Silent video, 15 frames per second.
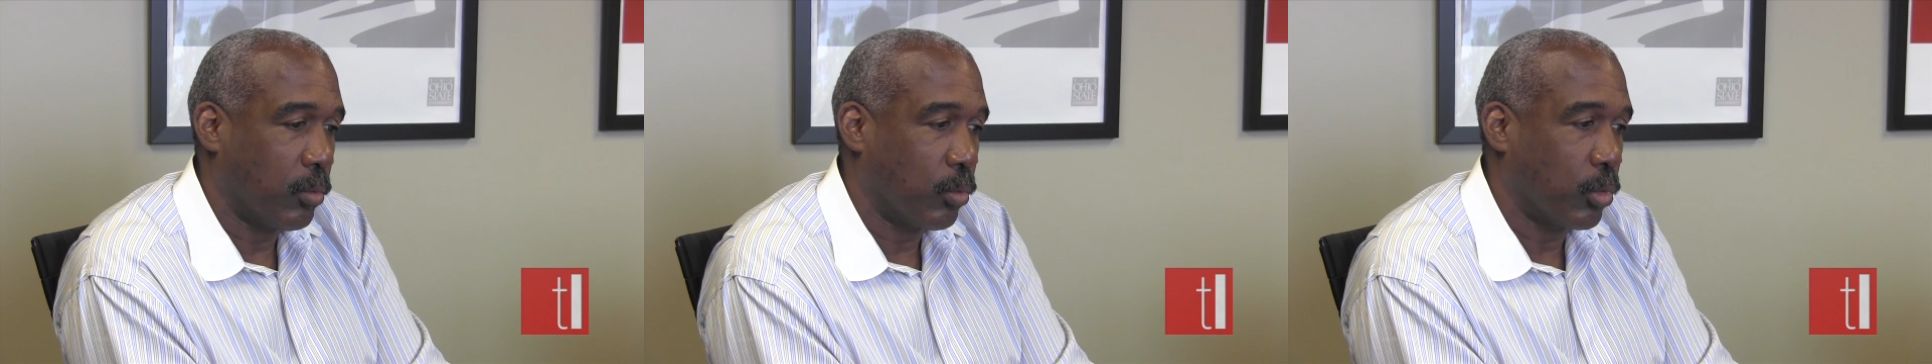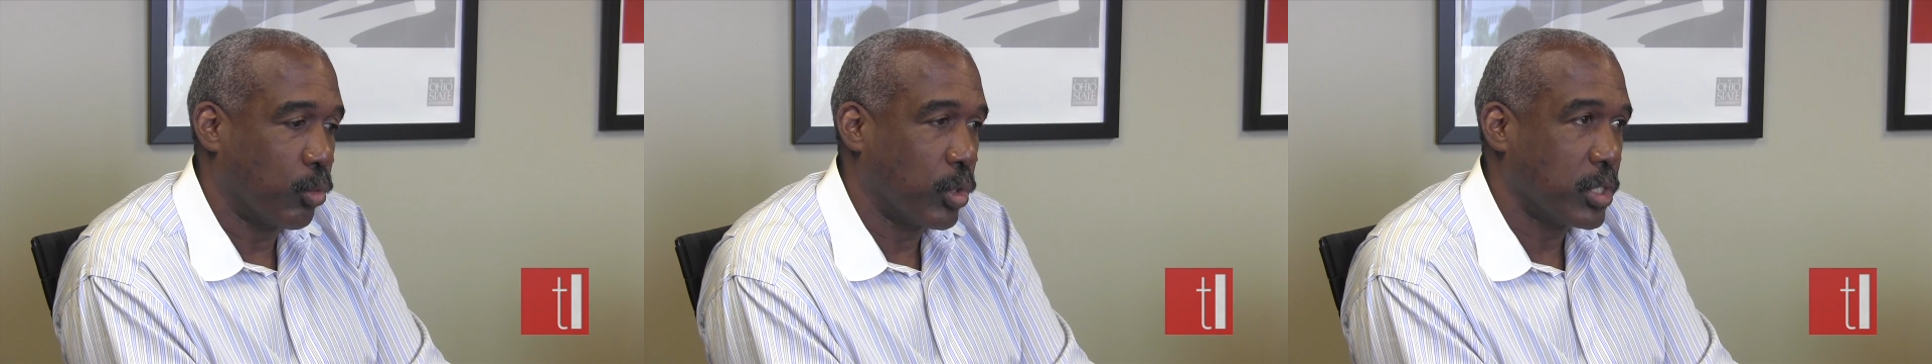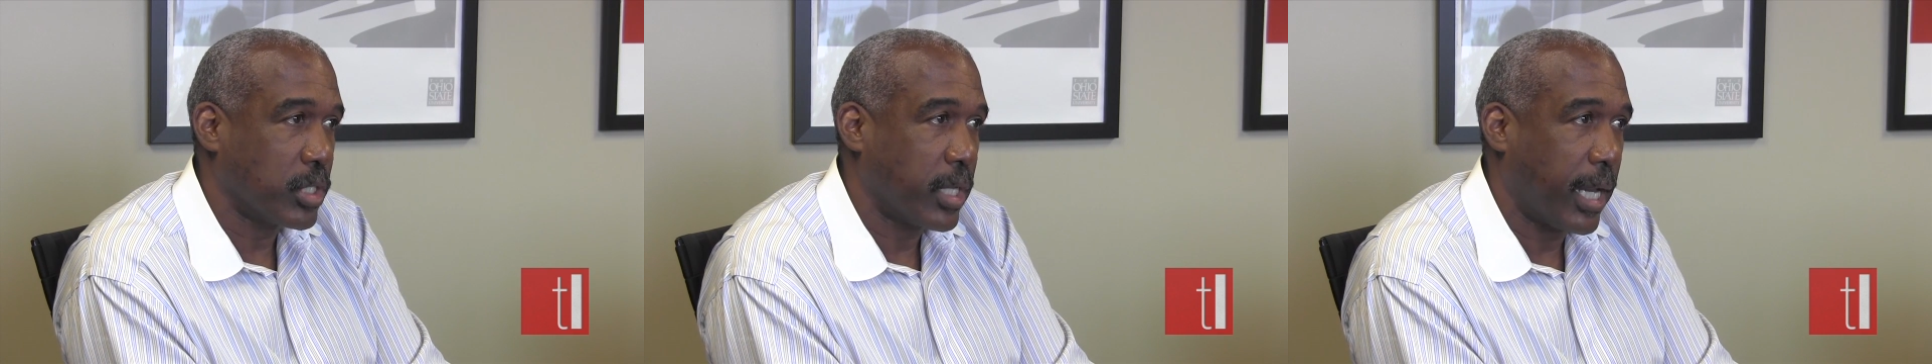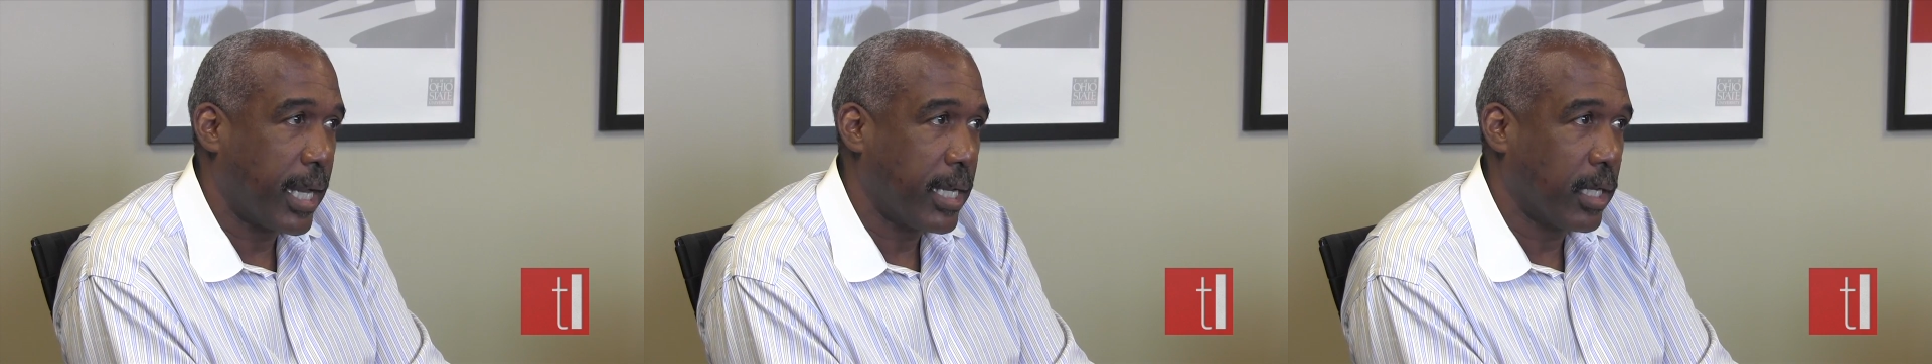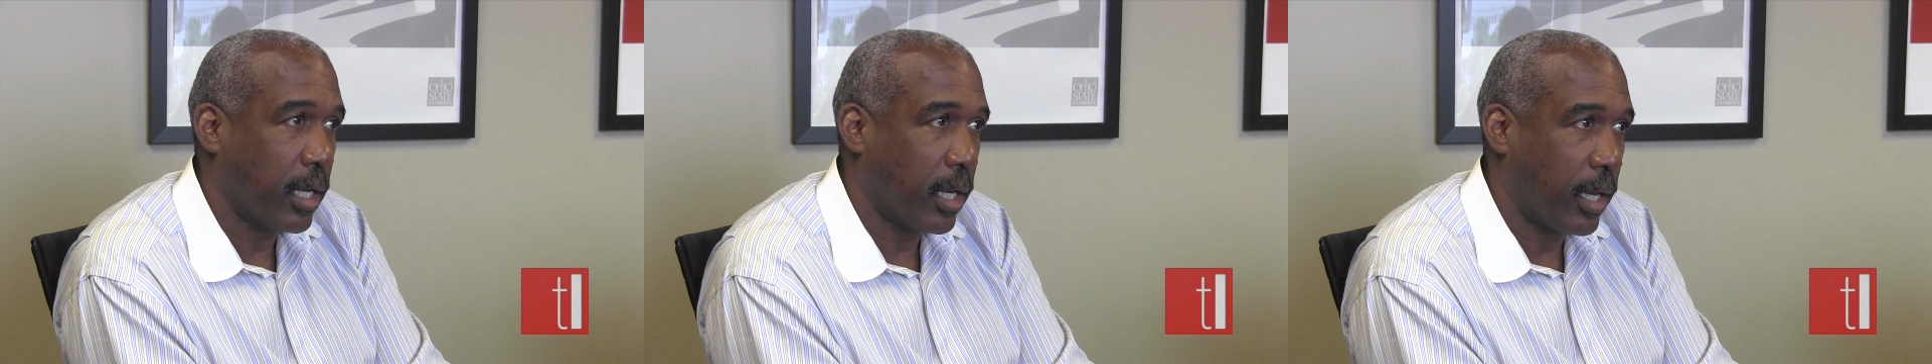
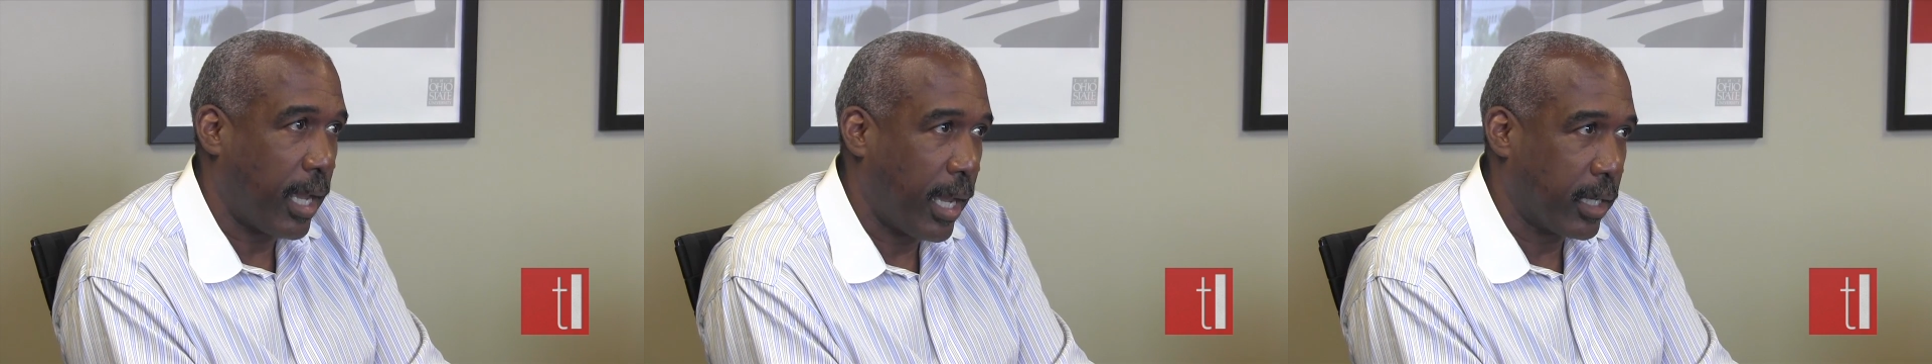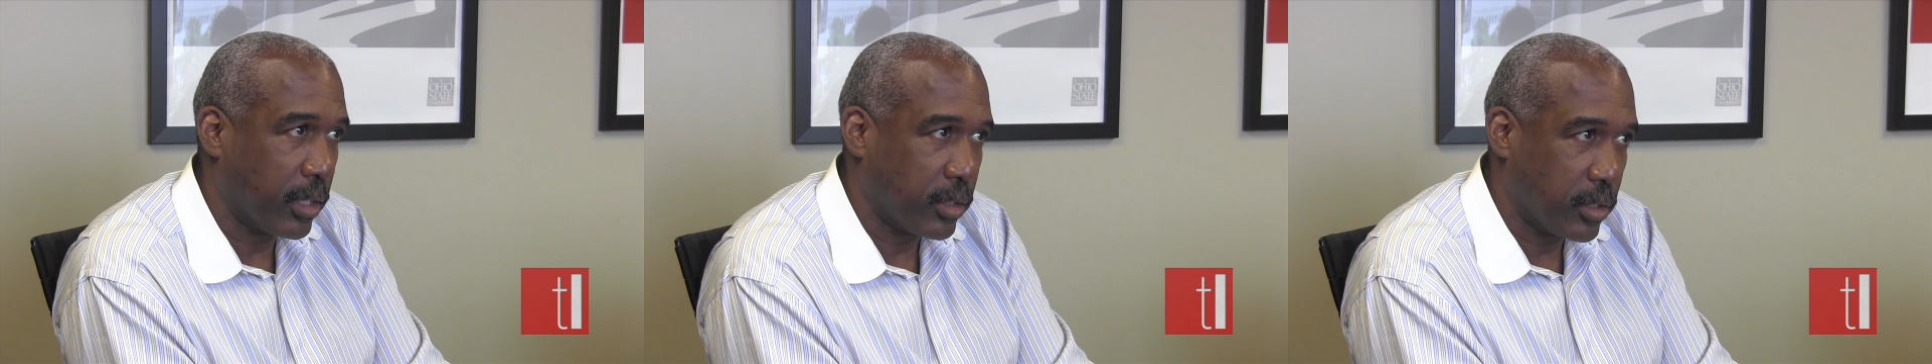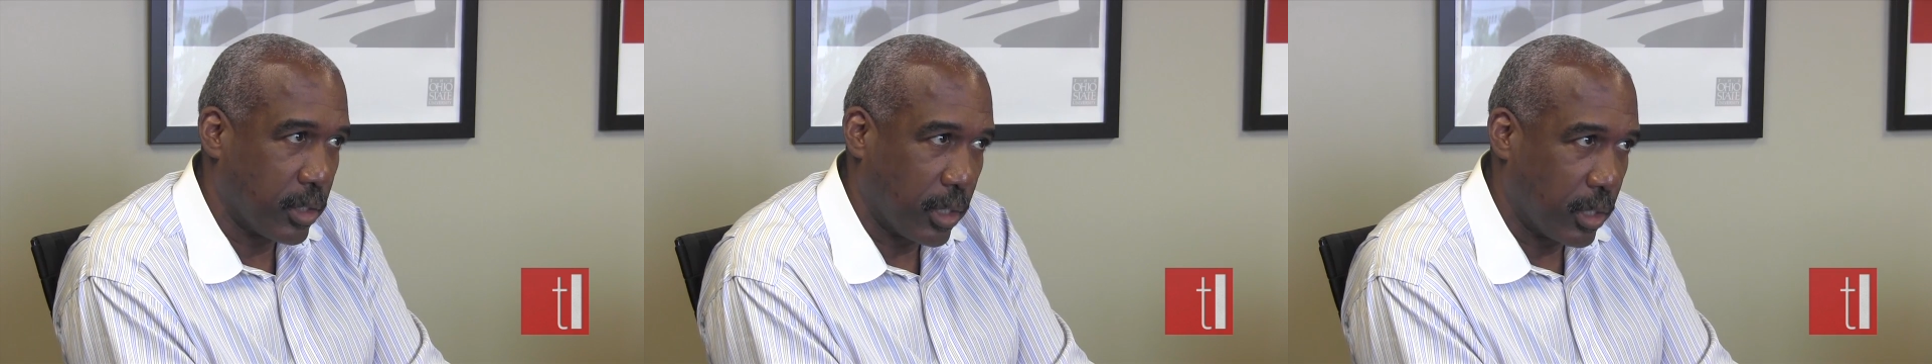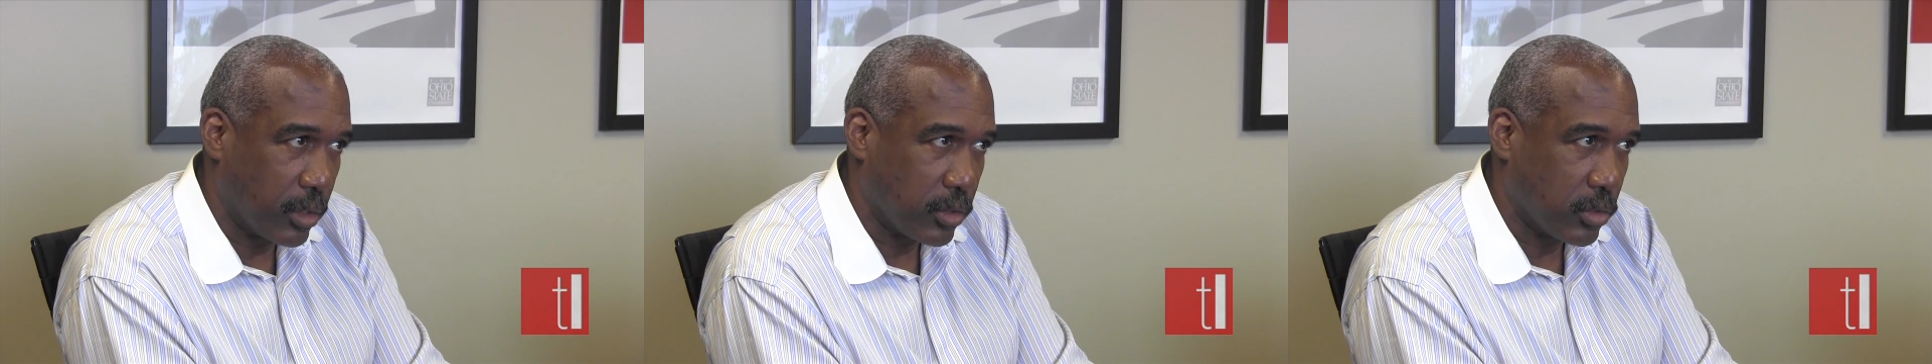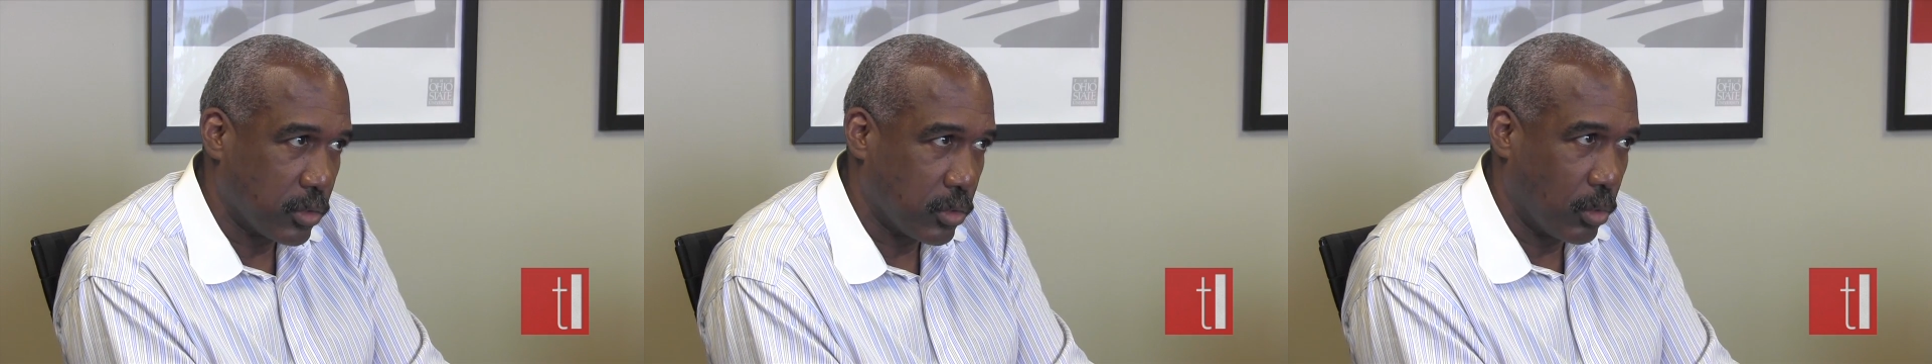retain a lot of
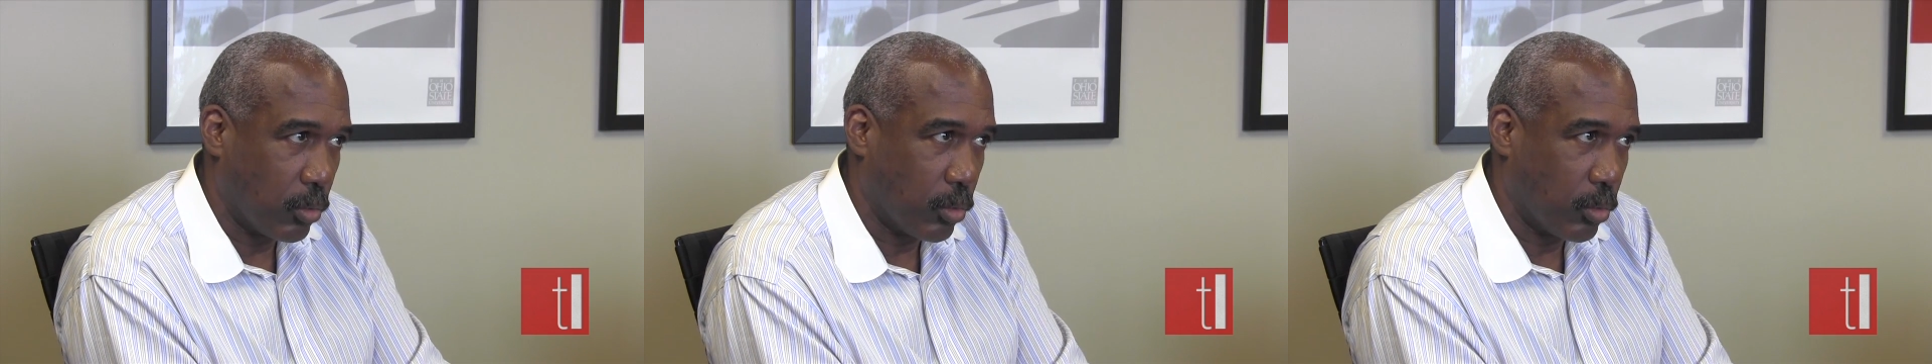things. So